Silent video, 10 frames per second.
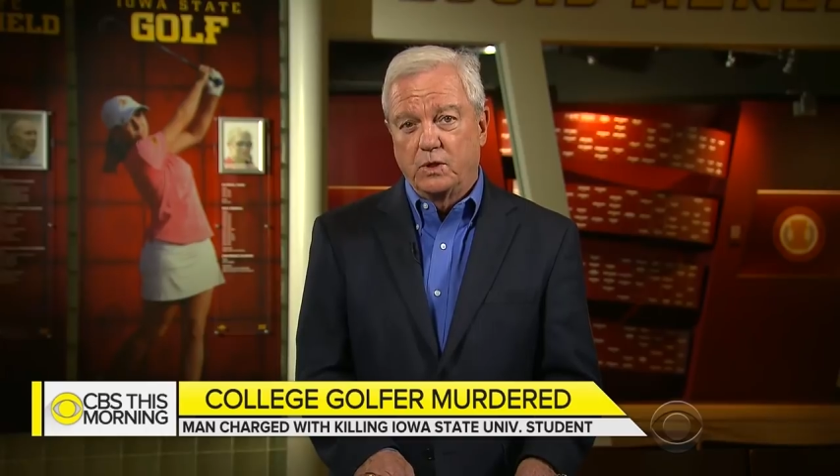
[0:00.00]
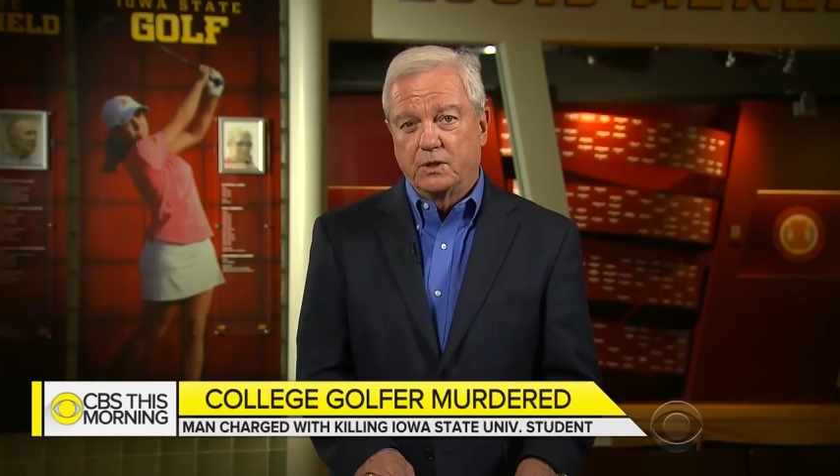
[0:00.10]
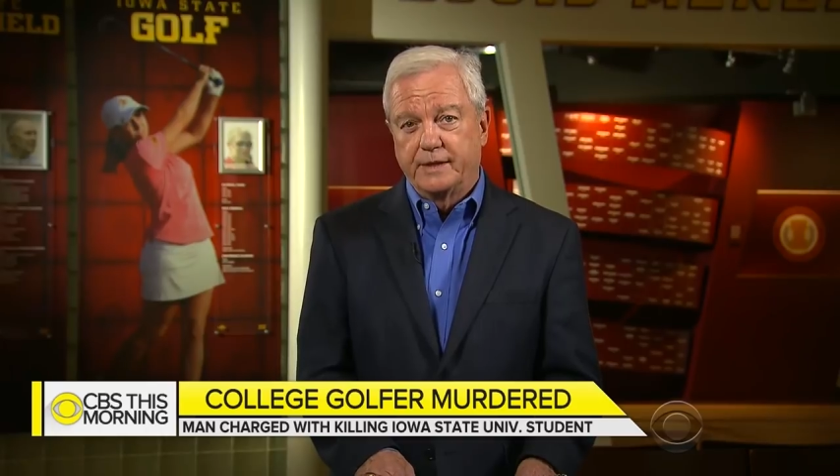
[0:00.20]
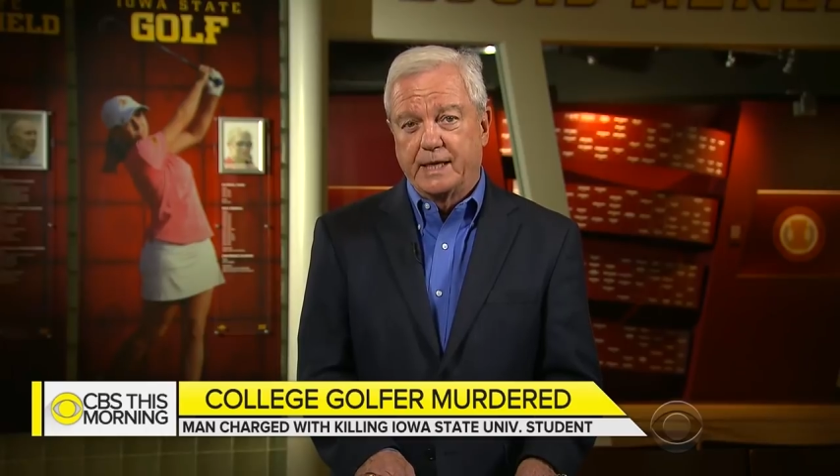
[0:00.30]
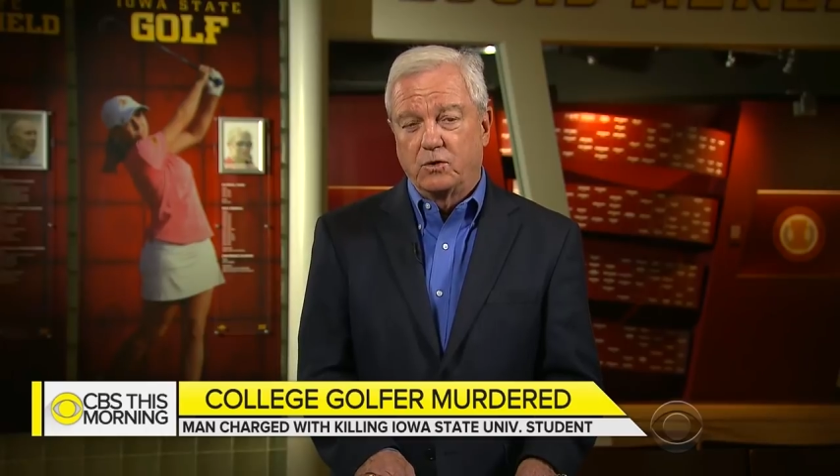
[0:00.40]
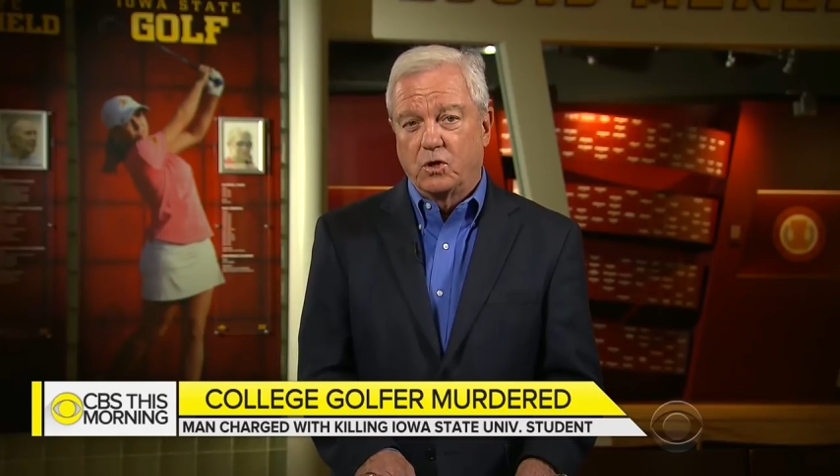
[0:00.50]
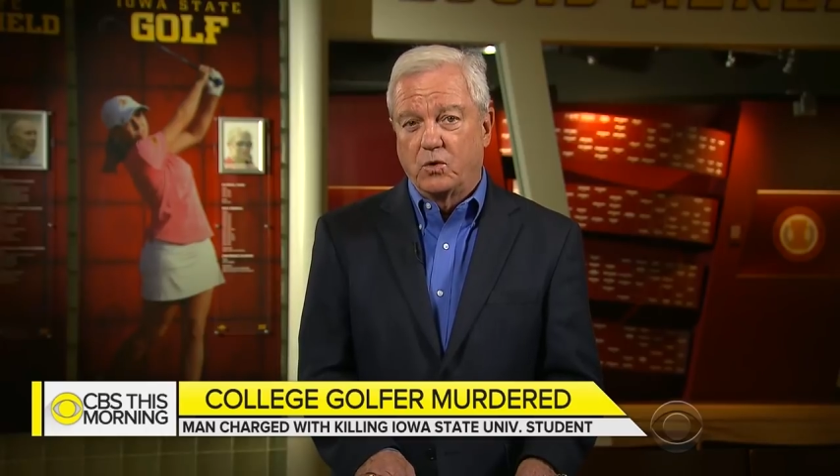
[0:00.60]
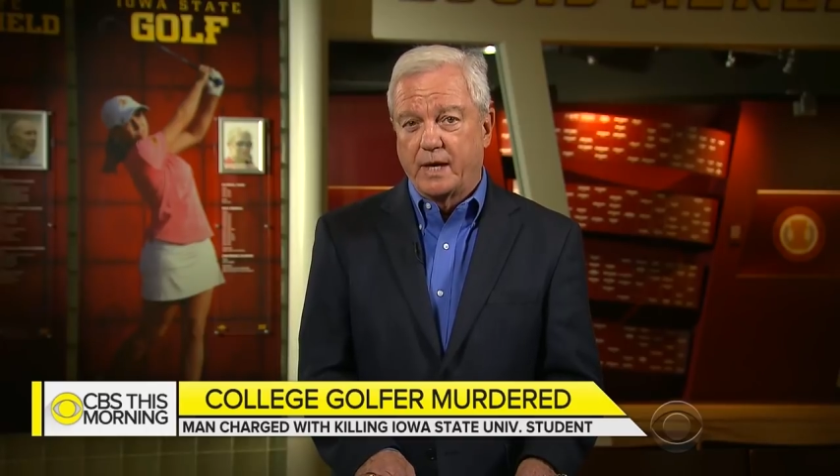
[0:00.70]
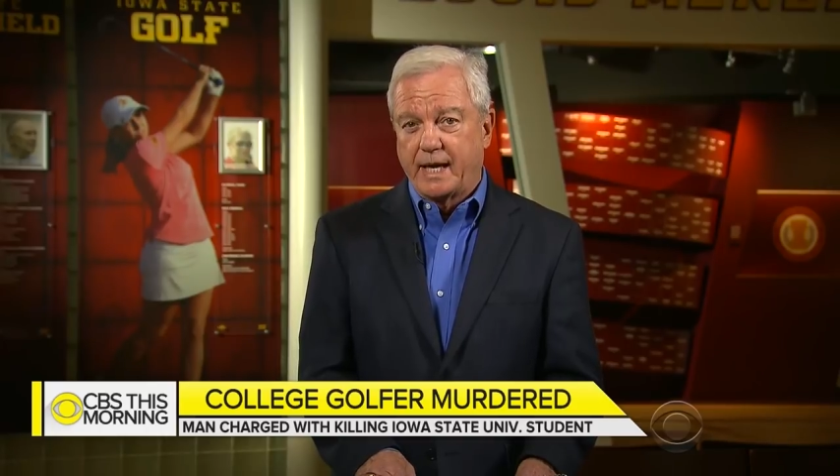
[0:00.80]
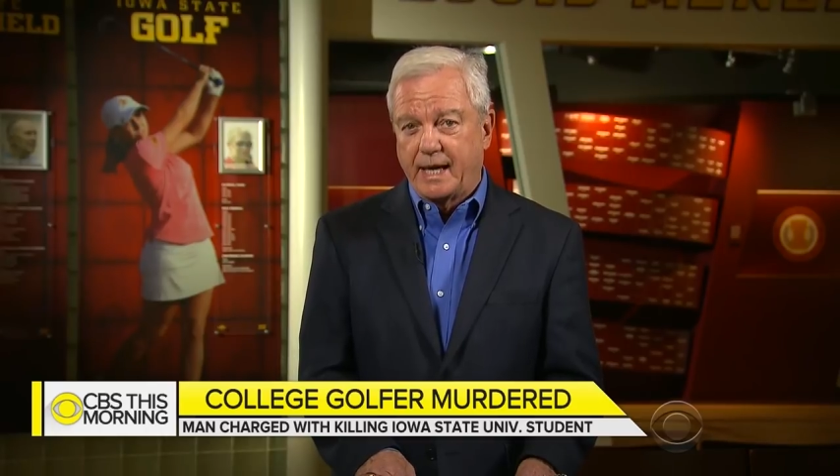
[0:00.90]
will now
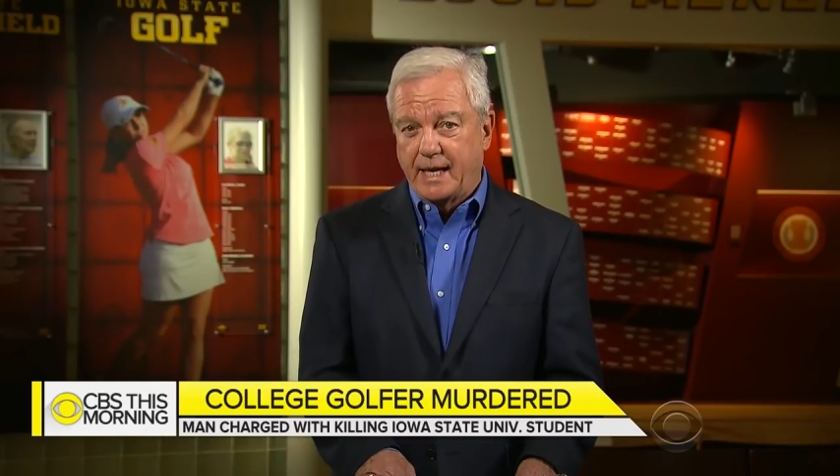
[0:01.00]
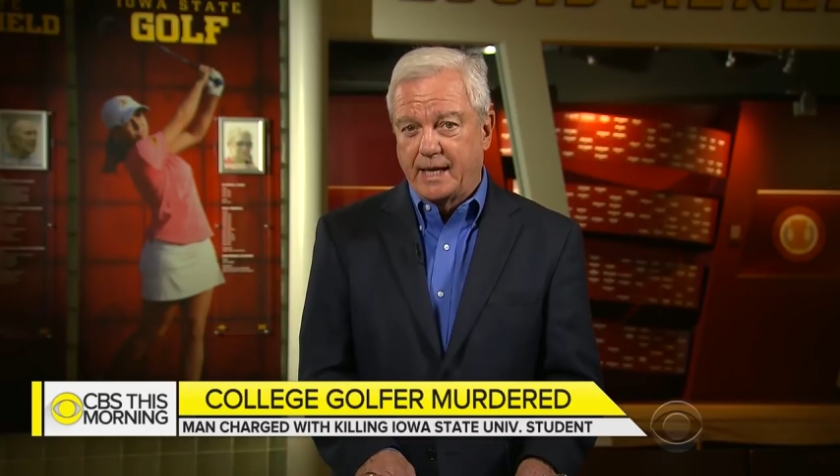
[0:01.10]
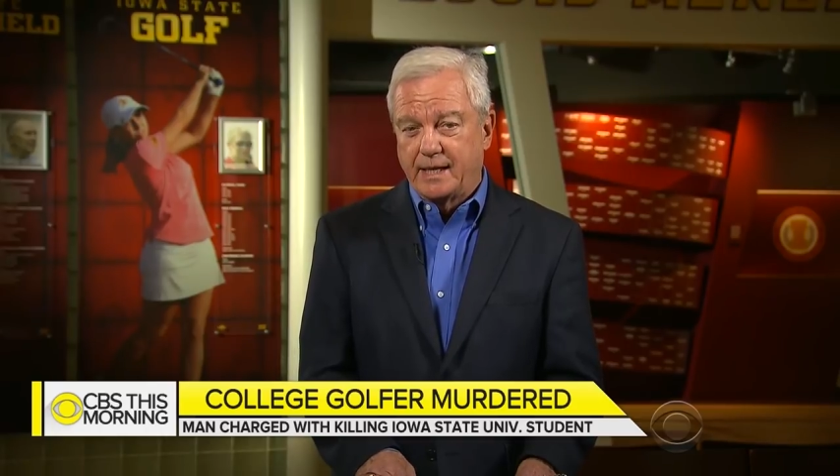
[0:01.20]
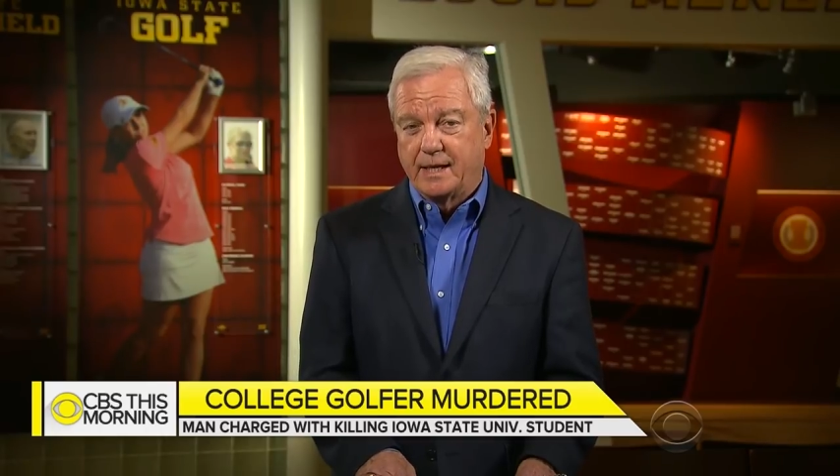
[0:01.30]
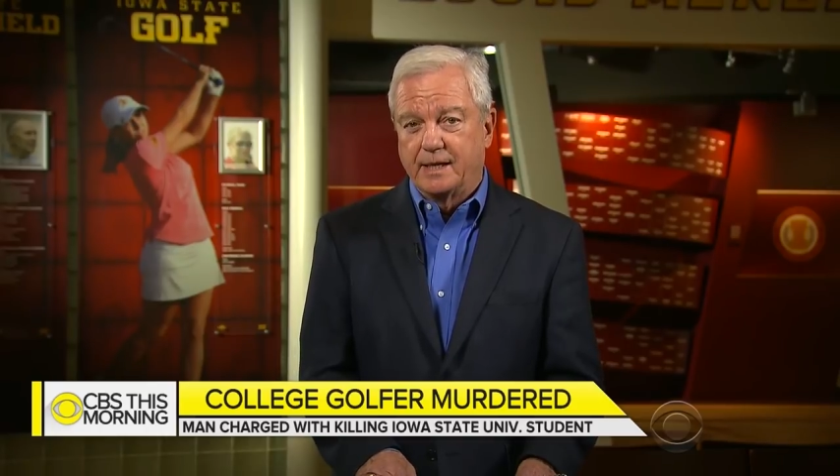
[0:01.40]
go ahead